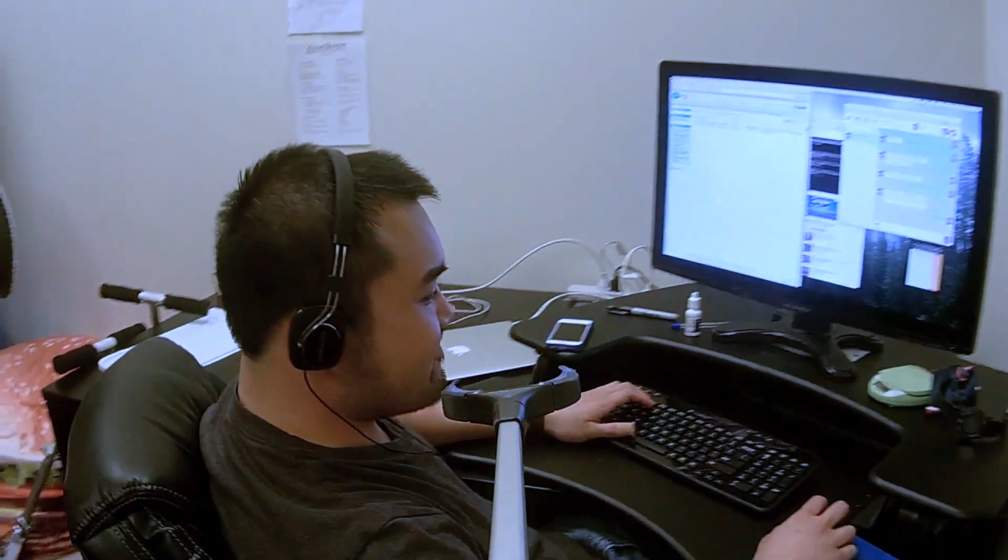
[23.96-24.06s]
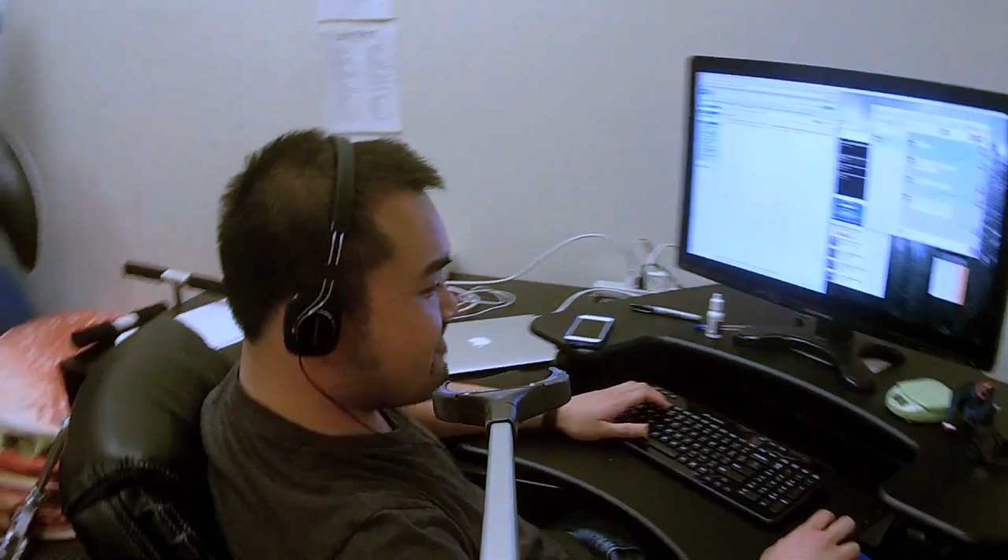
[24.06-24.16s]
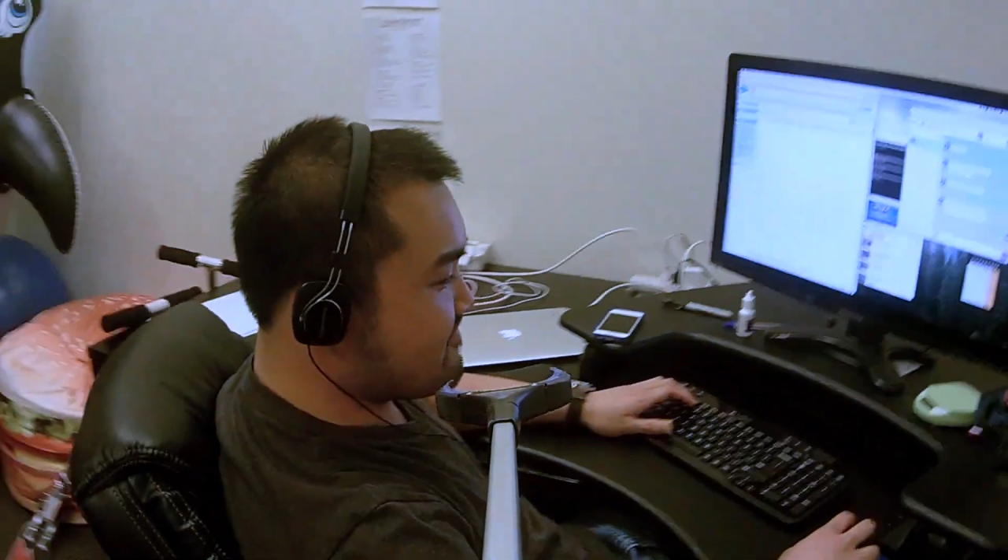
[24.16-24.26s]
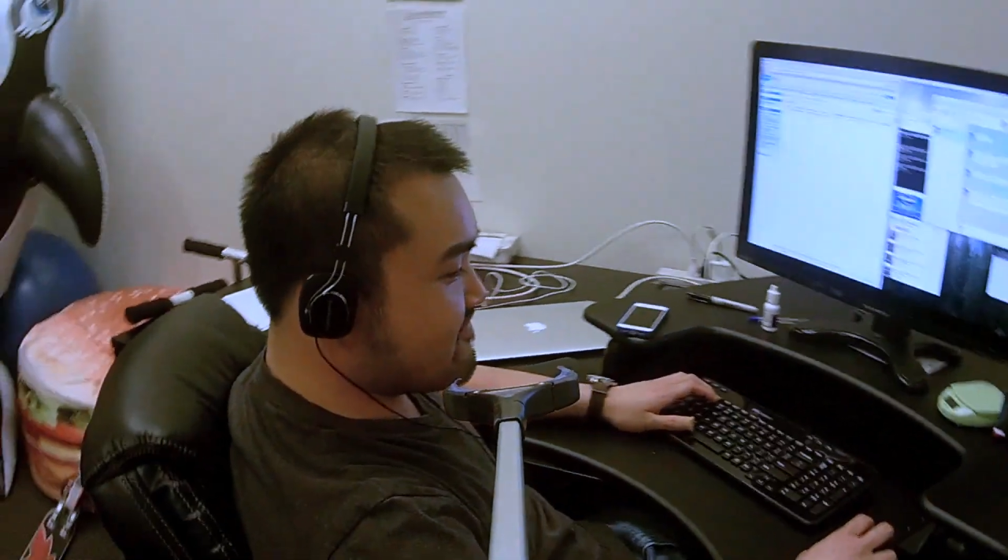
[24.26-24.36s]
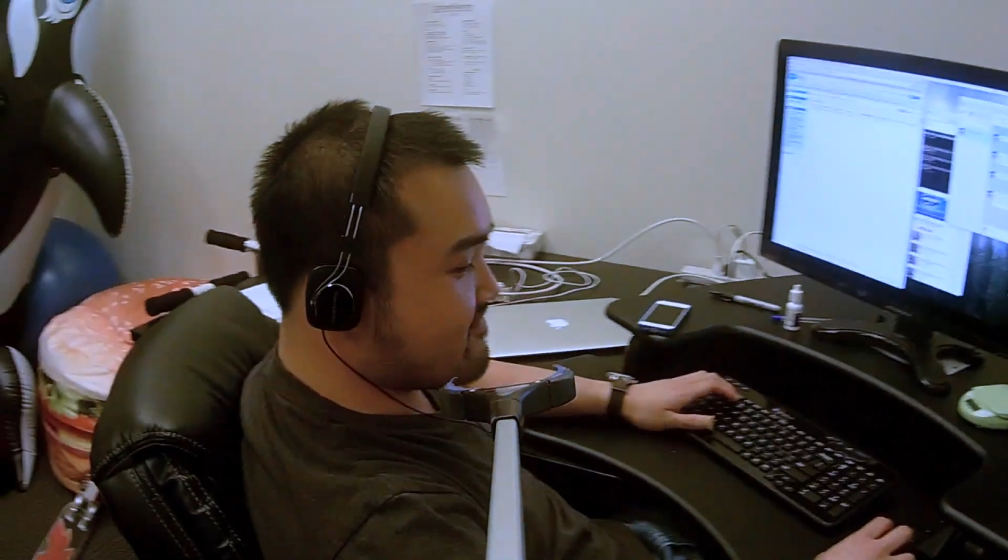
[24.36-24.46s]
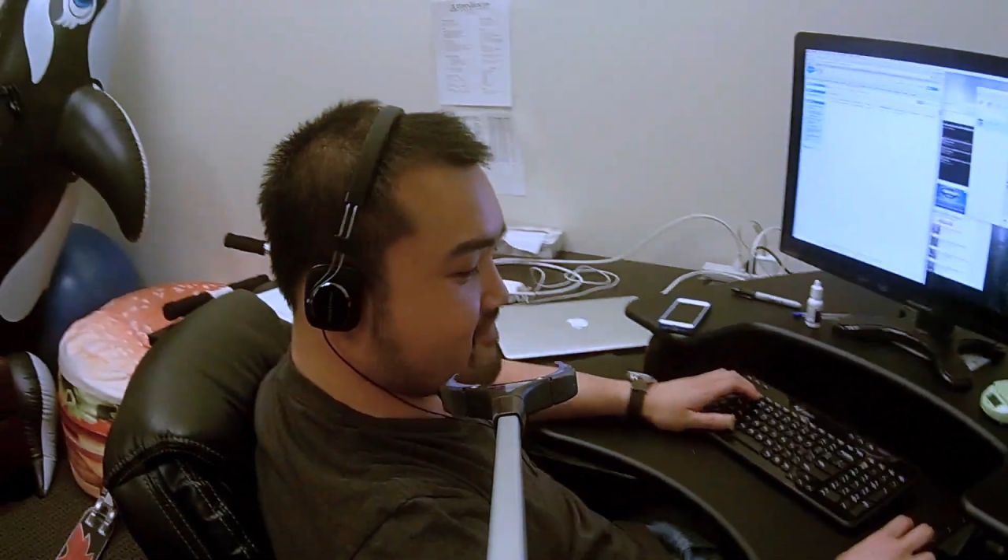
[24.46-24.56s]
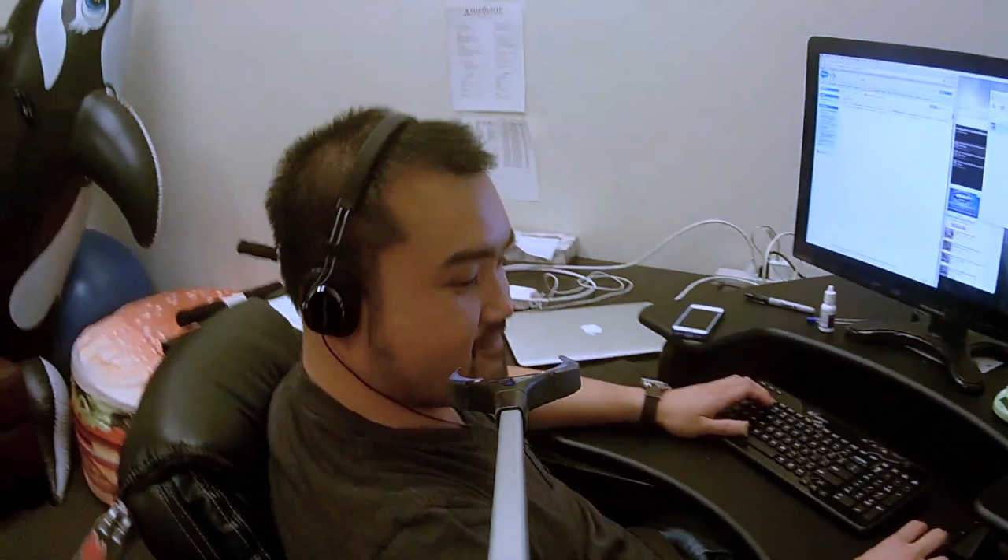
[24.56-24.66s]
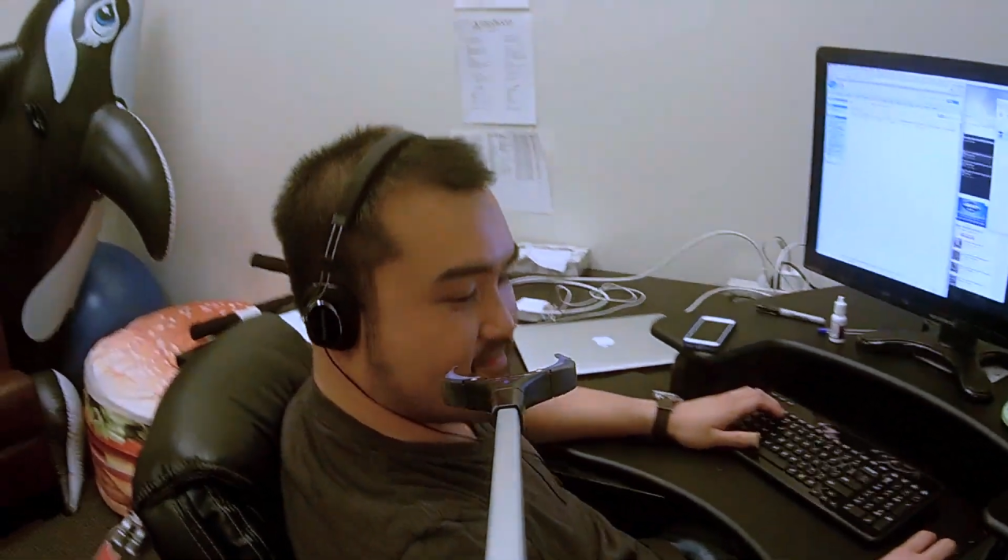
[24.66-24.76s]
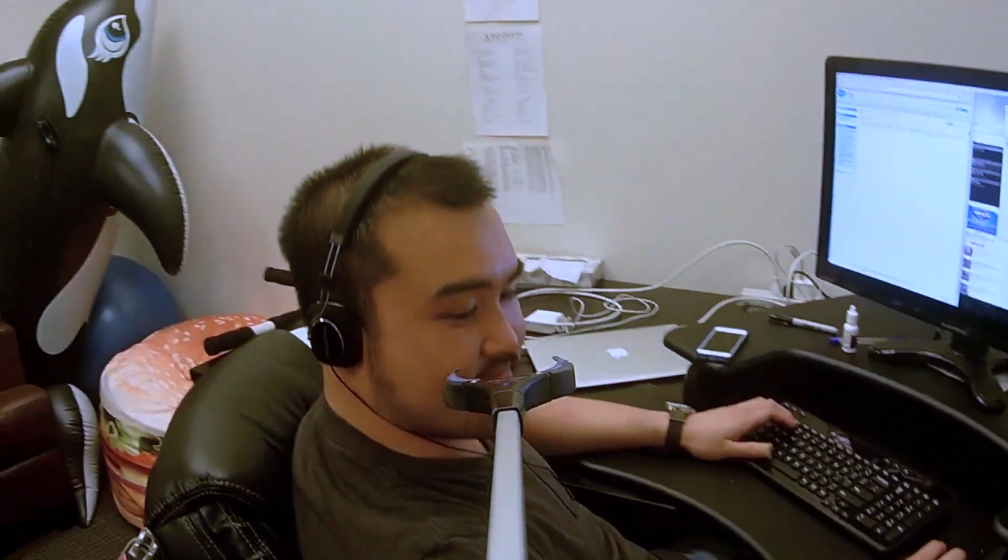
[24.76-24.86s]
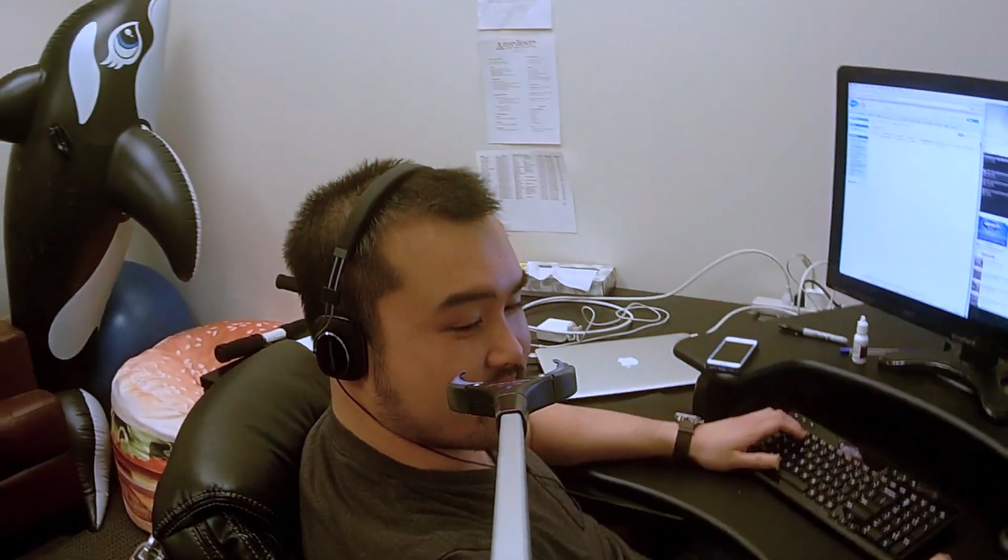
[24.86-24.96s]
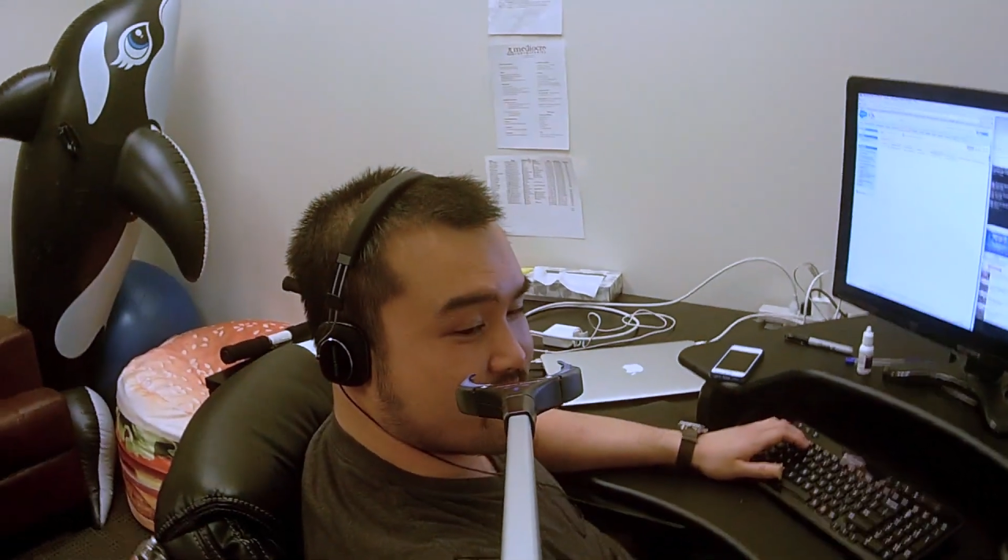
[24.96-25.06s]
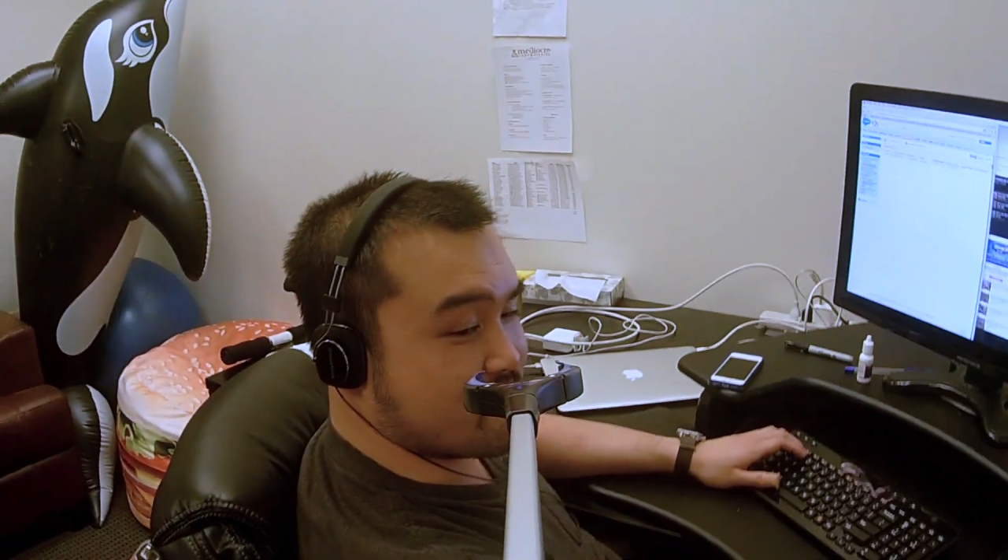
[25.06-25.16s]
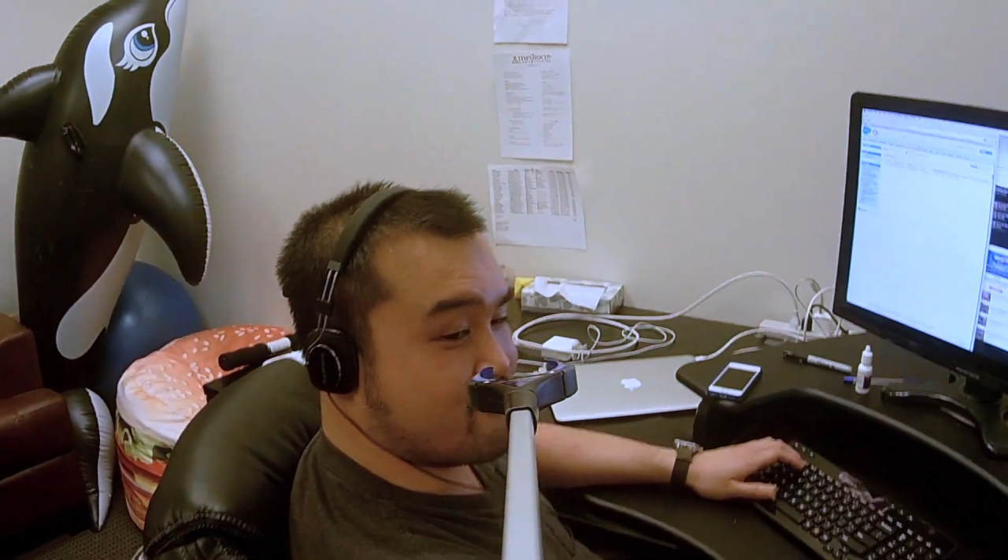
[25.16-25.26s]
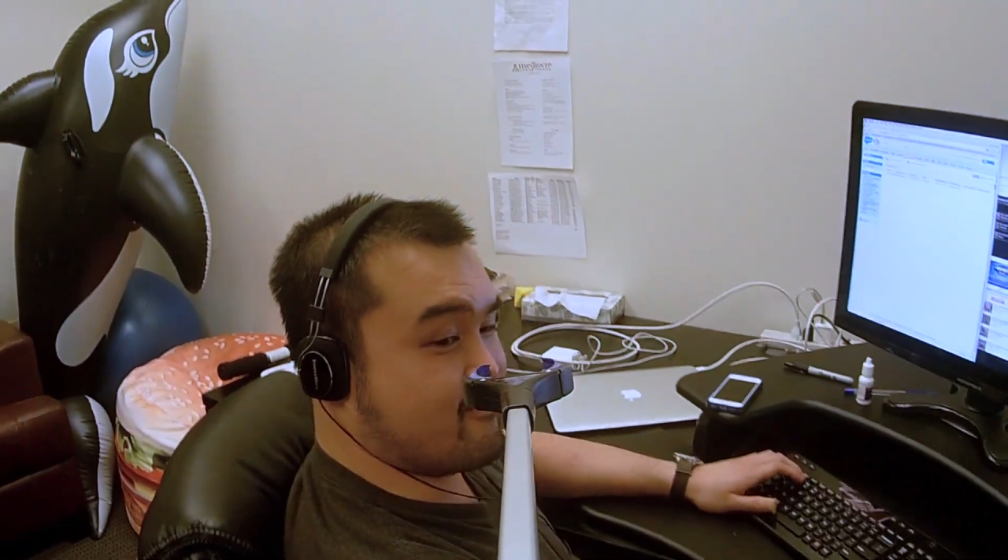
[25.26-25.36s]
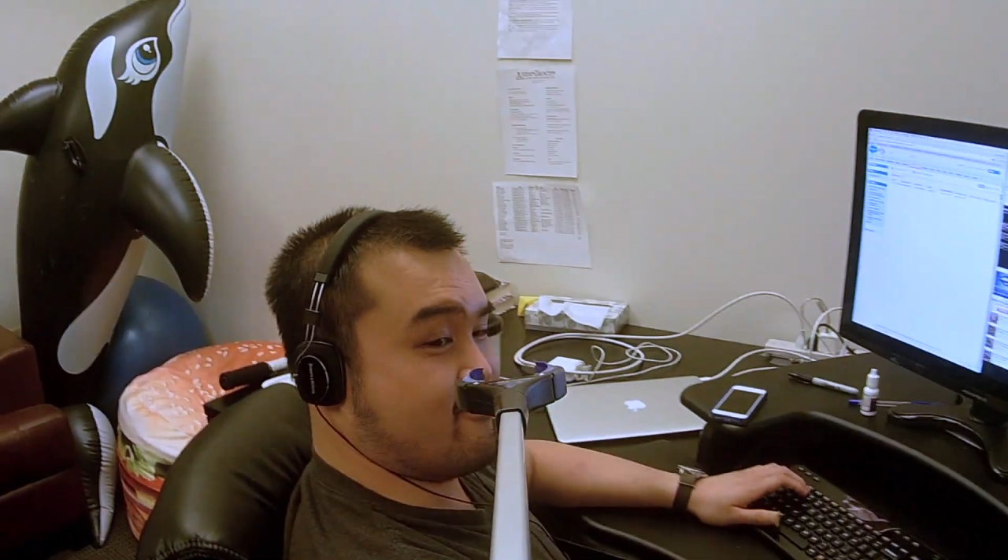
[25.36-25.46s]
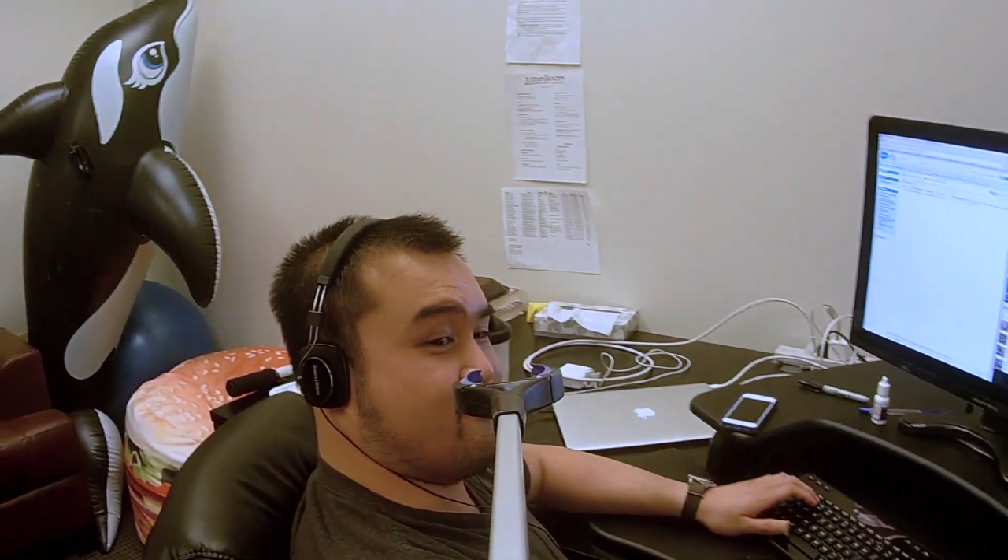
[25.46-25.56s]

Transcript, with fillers: help advise the